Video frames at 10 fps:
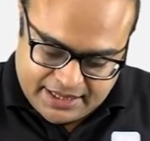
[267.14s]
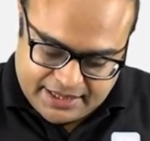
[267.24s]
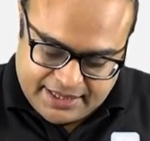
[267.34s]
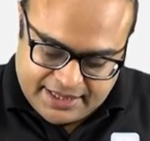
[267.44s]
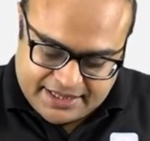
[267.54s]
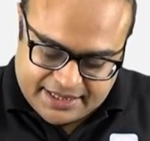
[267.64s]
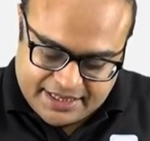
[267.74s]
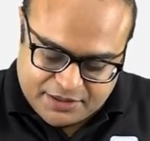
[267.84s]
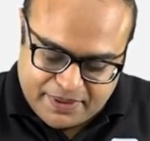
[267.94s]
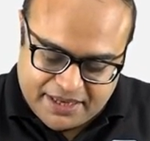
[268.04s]
This
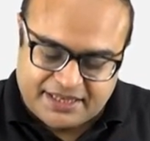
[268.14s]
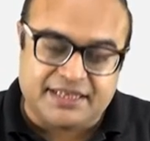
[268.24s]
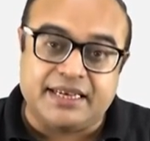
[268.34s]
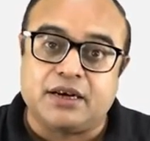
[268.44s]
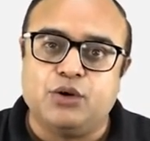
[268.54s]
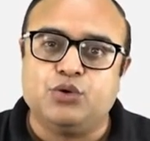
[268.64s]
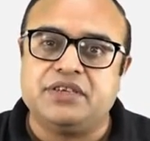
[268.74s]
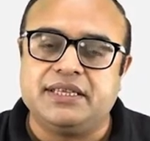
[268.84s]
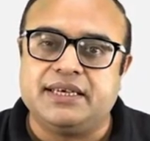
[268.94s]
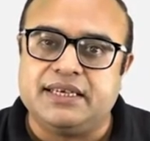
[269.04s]
space is
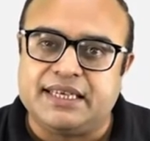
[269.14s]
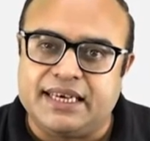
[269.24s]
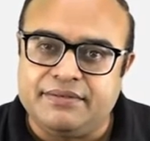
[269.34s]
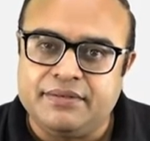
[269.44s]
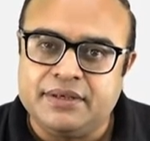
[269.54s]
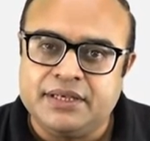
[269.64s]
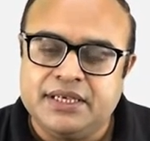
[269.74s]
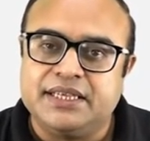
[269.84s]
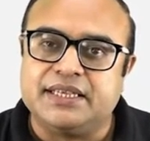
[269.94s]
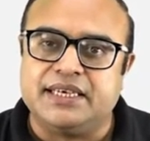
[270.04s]
enclosing the
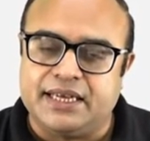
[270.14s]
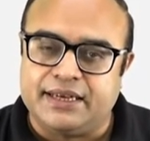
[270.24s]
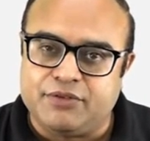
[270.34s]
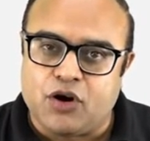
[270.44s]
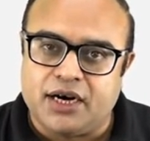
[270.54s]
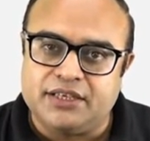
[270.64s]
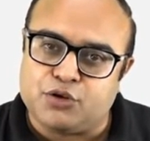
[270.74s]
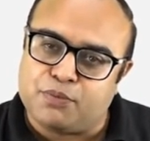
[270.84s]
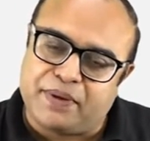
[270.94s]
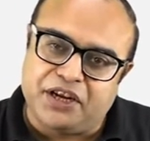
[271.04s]
nerve cord,
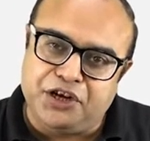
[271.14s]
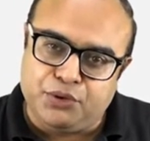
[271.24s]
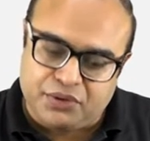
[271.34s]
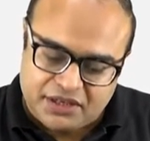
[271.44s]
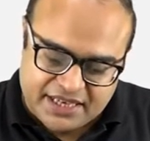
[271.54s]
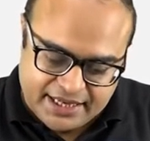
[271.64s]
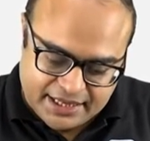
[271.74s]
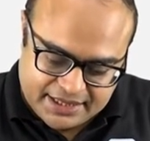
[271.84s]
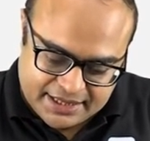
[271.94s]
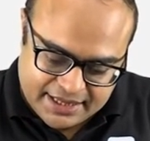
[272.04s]
so perineural
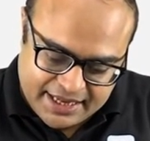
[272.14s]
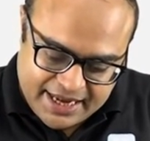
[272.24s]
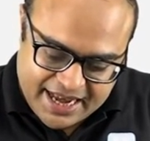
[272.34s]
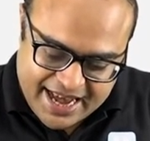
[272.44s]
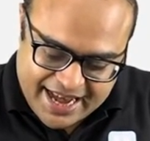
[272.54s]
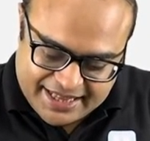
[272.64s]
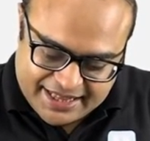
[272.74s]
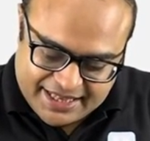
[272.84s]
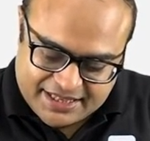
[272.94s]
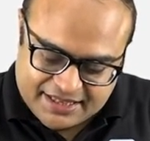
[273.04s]
sinus,
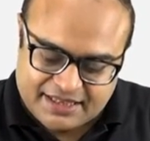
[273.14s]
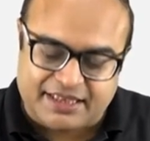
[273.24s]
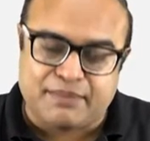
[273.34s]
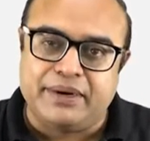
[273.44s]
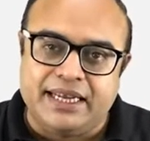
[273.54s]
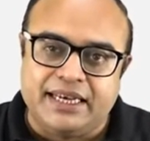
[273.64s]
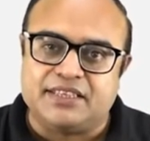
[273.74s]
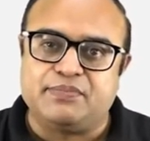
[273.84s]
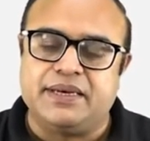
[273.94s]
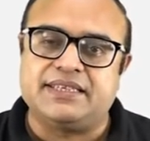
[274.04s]
and this the middle
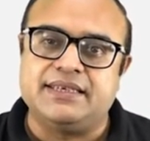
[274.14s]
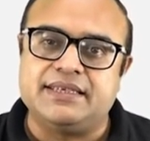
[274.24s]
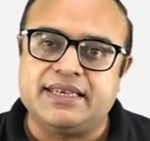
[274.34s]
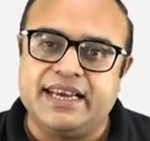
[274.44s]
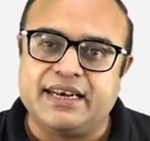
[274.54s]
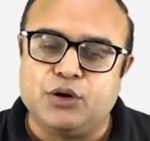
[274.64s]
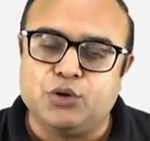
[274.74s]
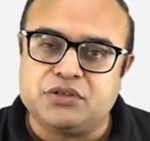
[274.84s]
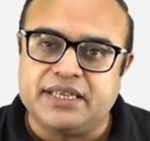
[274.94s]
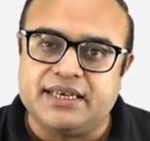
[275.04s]
space is
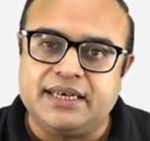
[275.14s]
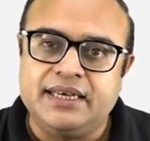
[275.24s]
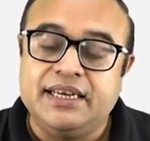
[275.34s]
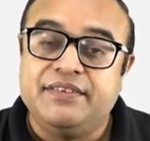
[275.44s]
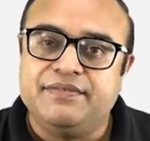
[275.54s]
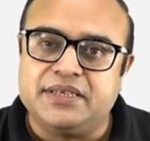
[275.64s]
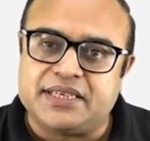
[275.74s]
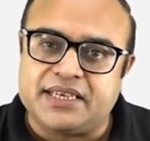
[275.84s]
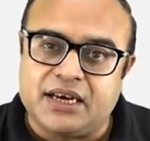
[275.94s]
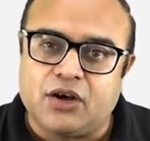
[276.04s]
enclosing the
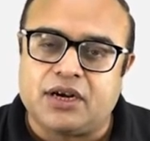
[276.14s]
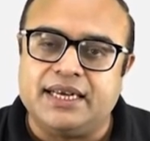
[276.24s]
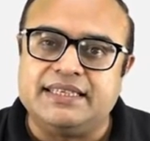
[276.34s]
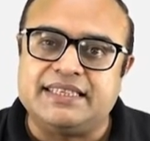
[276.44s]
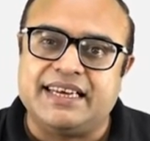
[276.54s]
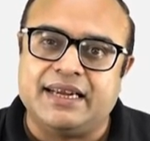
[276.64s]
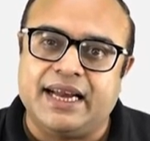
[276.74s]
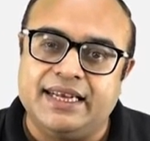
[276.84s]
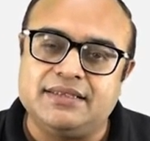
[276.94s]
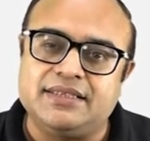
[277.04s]
visceral organs and
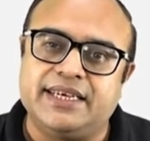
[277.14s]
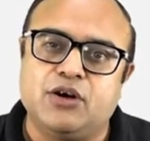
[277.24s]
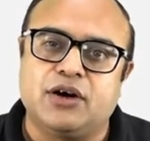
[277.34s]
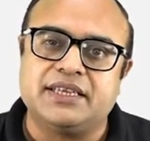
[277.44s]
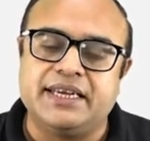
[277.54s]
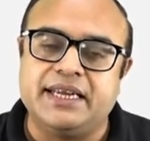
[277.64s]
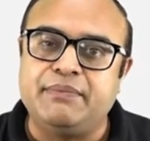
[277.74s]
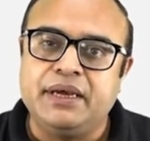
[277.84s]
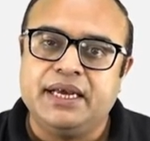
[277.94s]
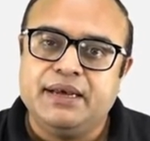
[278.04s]
hence it got the name
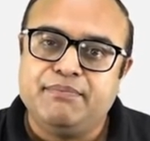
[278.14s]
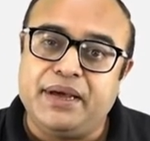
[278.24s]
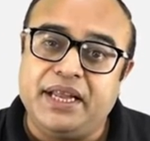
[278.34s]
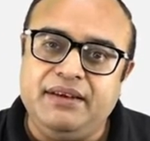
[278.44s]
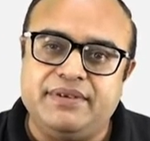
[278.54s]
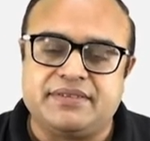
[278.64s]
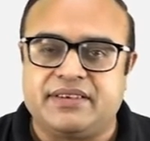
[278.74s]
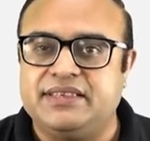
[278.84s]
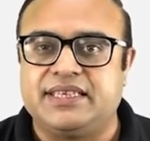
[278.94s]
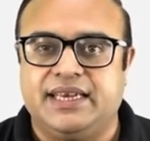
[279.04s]

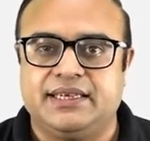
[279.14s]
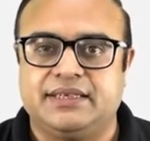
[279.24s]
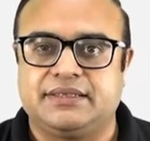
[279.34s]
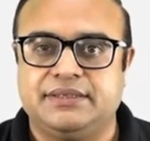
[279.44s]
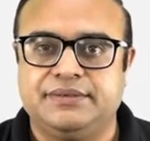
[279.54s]
perivisceral sinus.